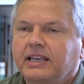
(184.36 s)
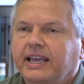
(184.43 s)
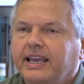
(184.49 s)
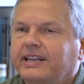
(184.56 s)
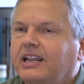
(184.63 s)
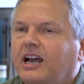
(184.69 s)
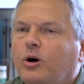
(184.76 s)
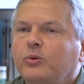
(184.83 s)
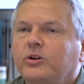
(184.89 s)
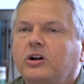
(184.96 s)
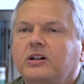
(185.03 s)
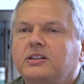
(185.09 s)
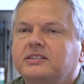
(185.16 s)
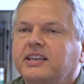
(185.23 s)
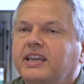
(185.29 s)
and now we
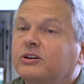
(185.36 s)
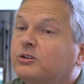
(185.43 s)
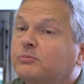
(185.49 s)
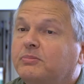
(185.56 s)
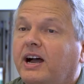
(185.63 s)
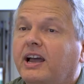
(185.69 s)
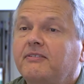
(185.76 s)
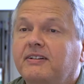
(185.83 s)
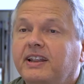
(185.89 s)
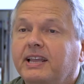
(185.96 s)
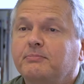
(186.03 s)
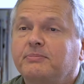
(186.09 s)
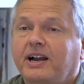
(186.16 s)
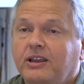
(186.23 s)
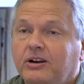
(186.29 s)
all say goodbye
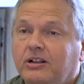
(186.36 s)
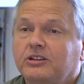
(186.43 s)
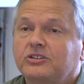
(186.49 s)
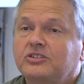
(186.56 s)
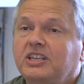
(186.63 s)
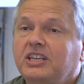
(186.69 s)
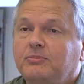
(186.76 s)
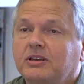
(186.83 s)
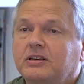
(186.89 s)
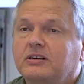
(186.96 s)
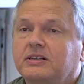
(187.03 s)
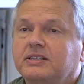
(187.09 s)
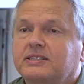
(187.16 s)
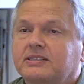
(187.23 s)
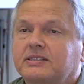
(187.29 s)
flat biology,
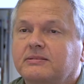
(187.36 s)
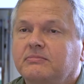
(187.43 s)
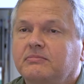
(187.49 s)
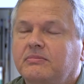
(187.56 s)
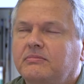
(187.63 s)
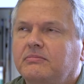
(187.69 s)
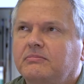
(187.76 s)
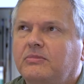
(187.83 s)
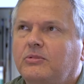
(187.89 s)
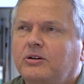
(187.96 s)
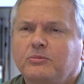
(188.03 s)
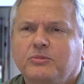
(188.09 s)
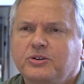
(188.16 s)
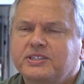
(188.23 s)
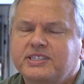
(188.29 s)
because
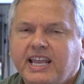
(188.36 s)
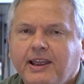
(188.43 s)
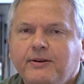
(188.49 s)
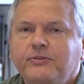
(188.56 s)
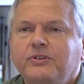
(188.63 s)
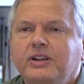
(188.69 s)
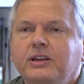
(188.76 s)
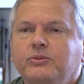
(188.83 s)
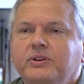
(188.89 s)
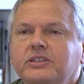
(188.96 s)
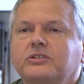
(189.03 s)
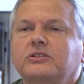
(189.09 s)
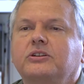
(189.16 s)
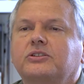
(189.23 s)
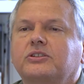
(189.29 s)
almost every
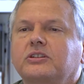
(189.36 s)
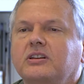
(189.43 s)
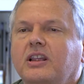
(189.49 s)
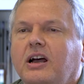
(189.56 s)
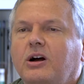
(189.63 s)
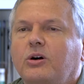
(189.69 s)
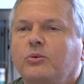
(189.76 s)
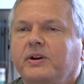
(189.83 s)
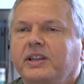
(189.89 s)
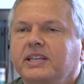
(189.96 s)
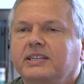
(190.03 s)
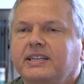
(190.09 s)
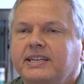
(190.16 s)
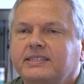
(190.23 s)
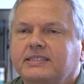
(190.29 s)
researcher now, when he
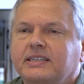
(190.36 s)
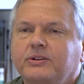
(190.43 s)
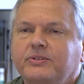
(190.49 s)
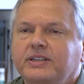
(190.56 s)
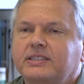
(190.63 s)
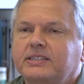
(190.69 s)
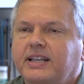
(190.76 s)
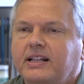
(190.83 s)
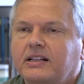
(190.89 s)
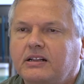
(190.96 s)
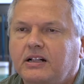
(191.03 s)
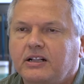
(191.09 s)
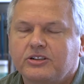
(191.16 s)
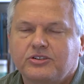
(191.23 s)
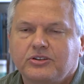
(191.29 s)
does serious cell
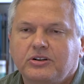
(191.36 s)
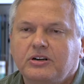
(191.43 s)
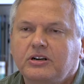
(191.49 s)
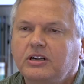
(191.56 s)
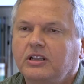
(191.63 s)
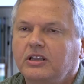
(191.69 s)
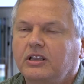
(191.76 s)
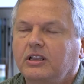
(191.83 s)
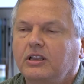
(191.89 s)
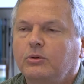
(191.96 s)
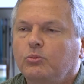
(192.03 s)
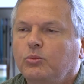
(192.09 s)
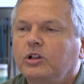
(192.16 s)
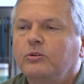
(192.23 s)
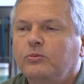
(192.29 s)
culture,
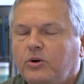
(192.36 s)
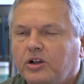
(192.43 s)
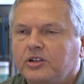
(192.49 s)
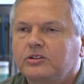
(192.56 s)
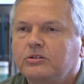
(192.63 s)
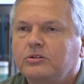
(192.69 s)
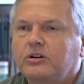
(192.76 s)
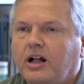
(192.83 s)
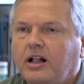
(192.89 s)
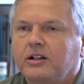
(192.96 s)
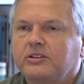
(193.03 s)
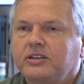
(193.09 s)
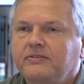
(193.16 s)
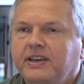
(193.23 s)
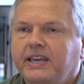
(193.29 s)
will want to
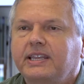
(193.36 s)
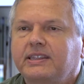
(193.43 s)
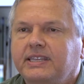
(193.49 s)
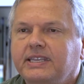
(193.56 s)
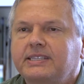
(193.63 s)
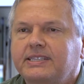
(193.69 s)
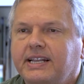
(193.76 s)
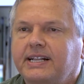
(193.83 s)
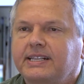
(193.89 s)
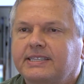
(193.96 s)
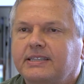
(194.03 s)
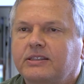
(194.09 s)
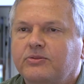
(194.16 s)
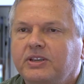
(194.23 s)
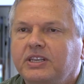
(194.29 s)
cultivate these cells
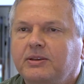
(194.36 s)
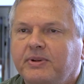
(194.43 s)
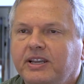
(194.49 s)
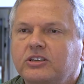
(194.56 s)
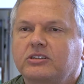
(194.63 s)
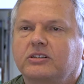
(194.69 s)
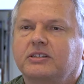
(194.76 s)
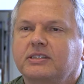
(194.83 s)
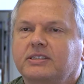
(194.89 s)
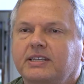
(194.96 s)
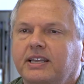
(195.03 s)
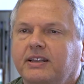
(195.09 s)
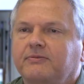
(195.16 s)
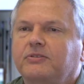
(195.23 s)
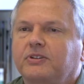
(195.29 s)
in 3 dimensions,
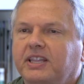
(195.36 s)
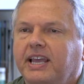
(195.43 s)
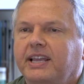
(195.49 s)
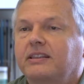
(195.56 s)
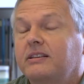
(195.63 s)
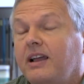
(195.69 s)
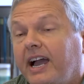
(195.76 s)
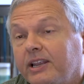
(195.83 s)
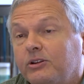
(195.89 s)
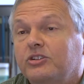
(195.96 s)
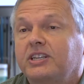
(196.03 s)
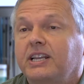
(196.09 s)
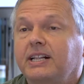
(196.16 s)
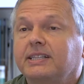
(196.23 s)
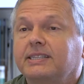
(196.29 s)
and for that
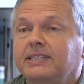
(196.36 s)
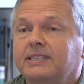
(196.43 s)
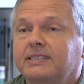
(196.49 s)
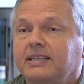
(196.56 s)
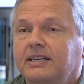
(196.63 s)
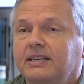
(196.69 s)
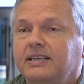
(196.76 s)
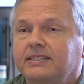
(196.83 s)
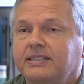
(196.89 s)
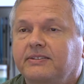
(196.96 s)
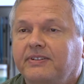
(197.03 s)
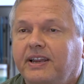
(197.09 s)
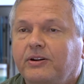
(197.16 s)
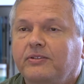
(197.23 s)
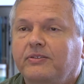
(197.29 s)
hydrogels is a
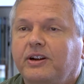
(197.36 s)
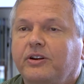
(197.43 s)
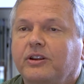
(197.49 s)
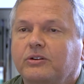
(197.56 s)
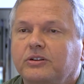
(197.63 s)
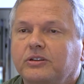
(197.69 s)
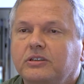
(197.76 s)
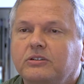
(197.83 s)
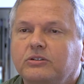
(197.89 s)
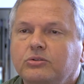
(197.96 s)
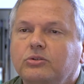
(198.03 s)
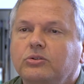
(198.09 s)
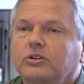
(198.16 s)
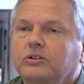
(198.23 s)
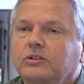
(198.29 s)
very, very good
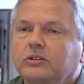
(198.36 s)
tool.